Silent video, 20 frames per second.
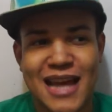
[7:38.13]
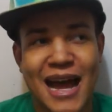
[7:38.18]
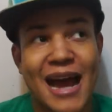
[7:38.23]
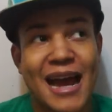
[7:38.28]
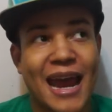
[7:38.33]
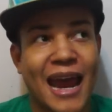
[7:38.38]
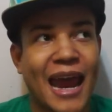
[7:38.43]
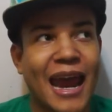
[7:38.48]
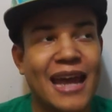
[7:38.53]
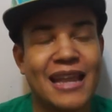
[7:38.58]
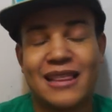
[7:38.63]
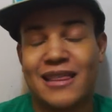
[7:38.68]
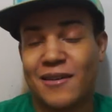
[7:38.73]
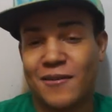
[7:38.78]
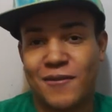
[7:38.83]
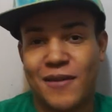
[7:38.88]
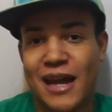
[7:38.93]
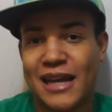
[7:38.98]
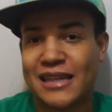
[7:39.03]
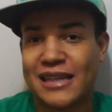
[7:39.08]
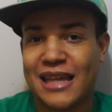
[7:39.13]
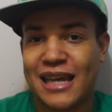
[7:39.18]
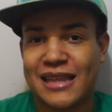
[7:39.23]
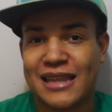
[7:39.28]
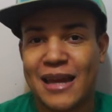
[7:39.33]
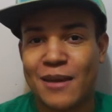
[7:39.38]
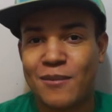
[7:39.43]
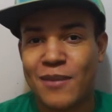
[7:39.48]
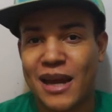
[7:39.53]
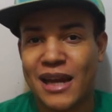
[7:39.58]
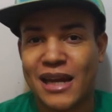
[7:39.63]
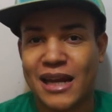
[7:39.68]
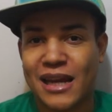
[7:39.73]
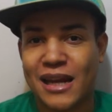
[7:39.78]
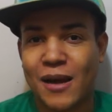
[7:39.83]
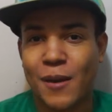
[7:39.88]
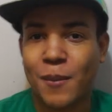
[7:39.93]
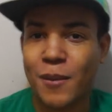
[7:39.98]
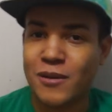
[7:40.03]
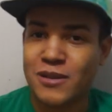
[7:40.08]
I hate the fact that they made
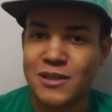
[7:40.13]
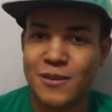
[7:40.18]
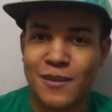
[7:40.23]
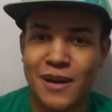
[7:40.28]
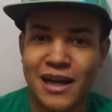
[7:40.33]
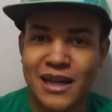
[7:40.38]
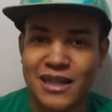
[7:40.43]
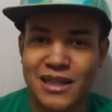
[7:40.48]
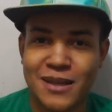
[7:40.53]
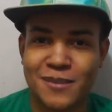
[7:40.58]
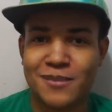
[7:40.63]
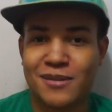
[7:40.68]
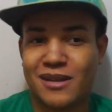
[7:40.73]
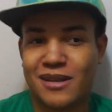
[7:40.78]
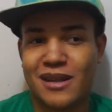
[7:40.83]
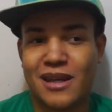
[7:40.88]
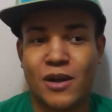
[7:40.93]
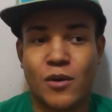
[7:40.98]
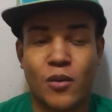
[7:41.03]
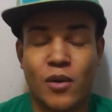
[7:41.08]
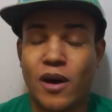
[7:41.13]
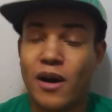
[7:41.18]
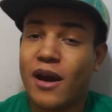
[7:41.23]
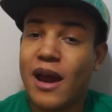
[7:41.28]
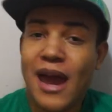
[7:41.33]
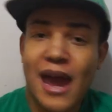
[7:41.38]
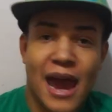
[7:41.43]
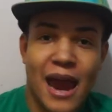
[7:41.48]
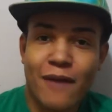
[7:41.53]
it a post-apocalyptic thing where